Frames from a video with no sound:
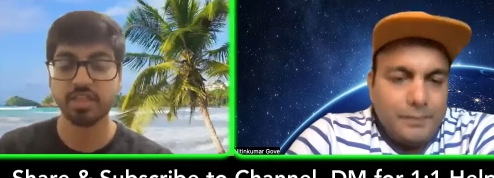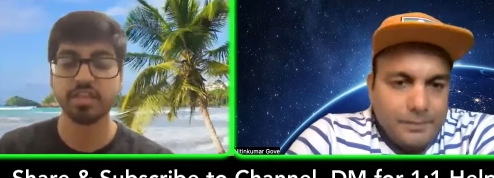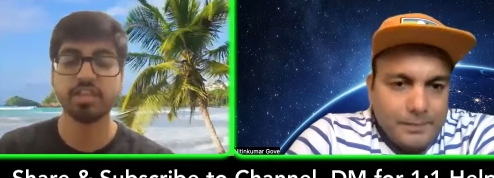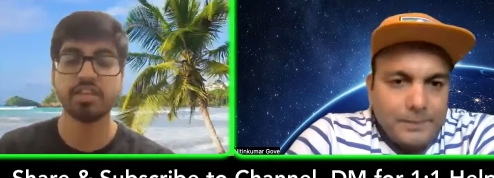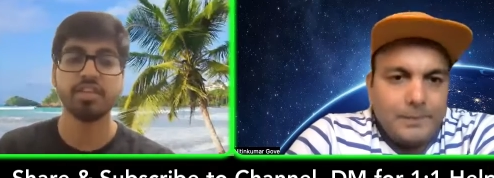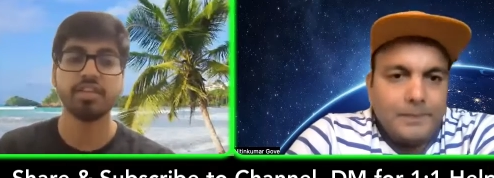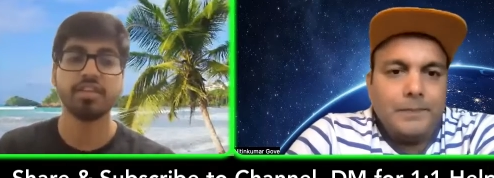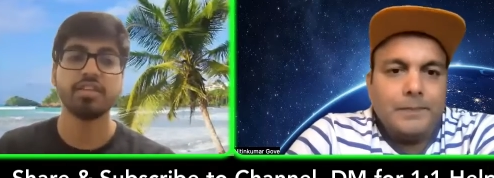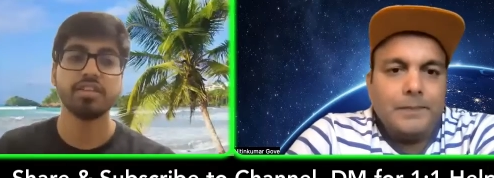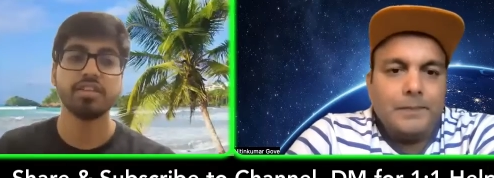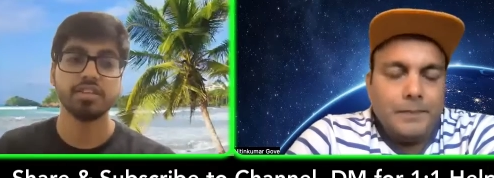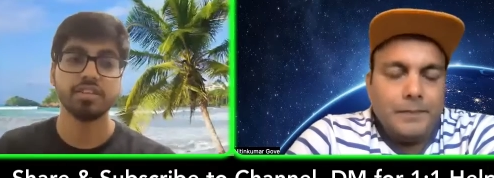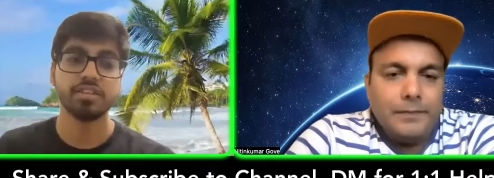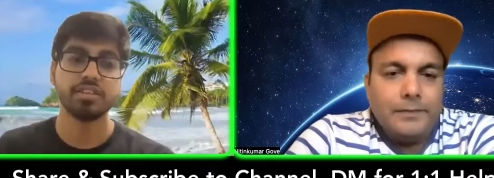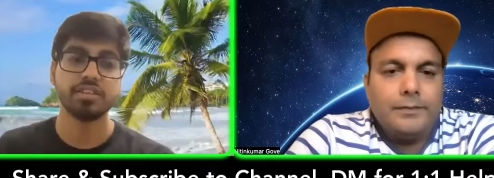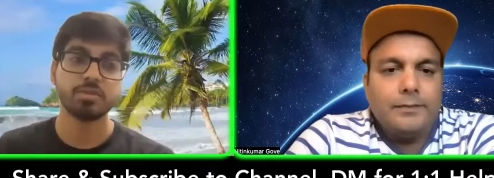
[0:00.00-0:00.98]
Speaker 1: Mm-hmm.
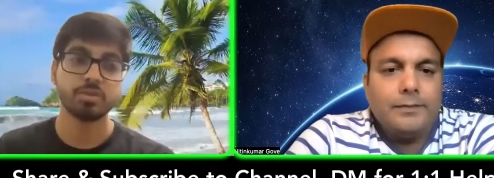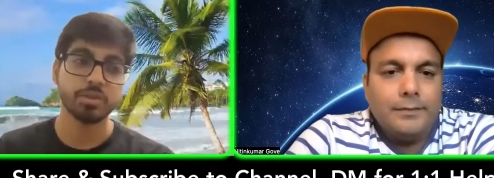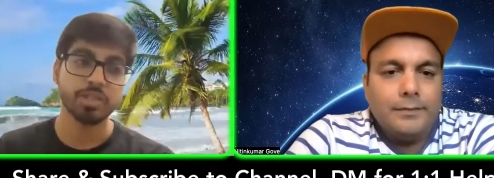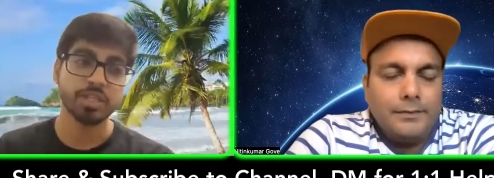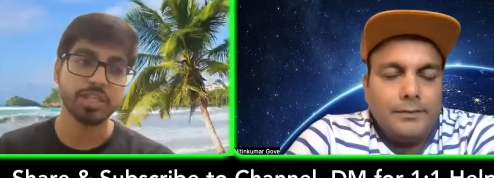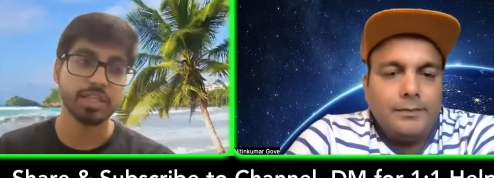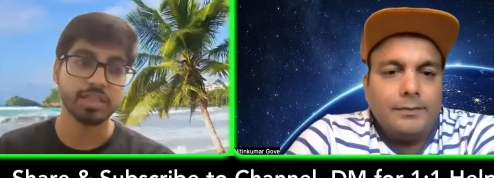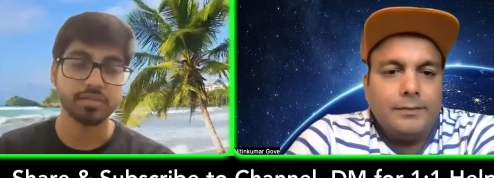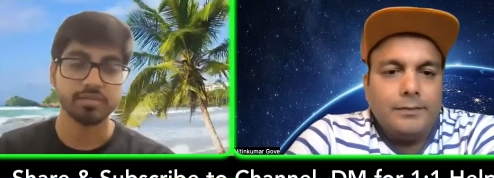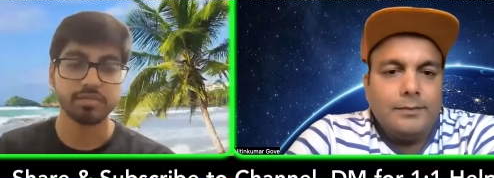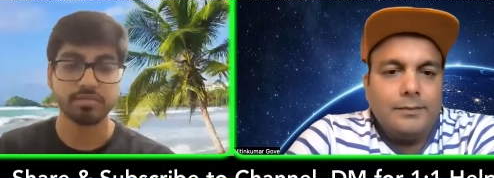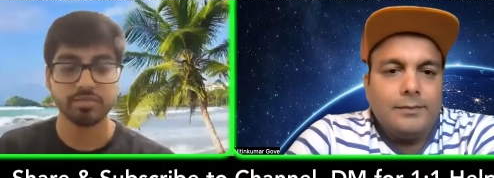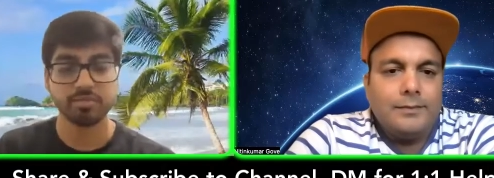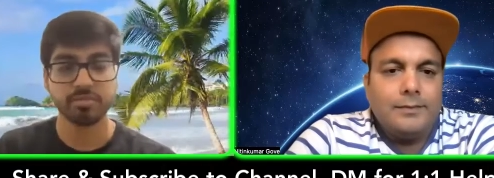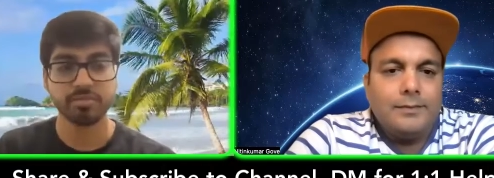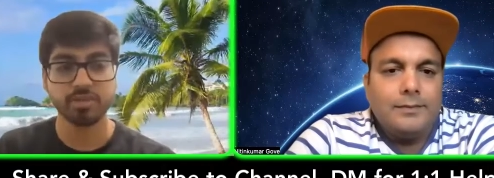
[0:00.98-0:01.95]
So, yeah
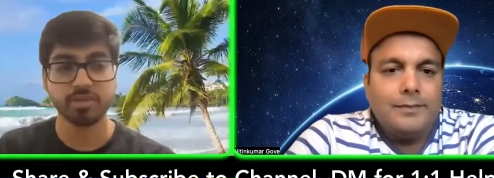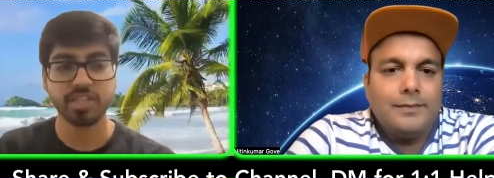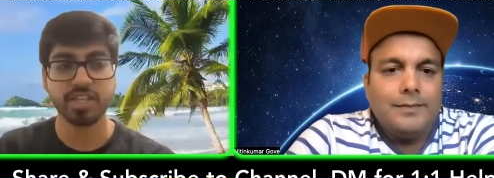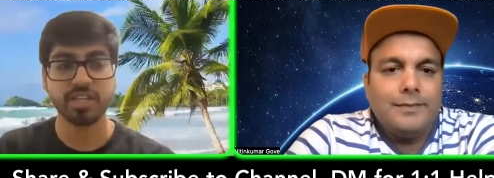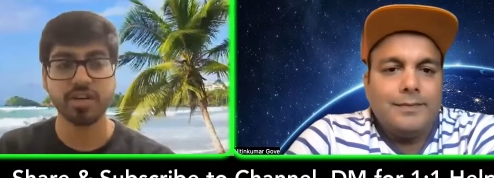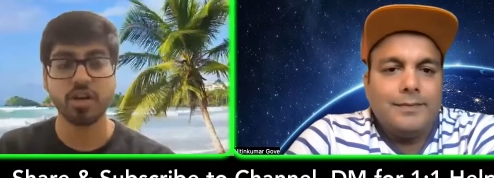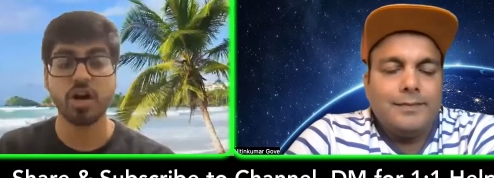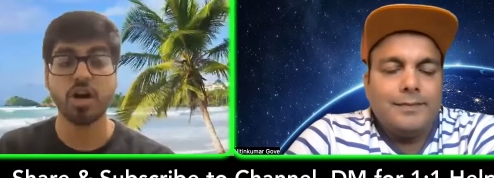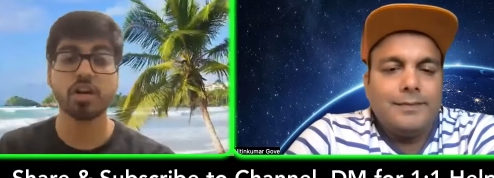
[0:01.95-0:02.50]
so there are a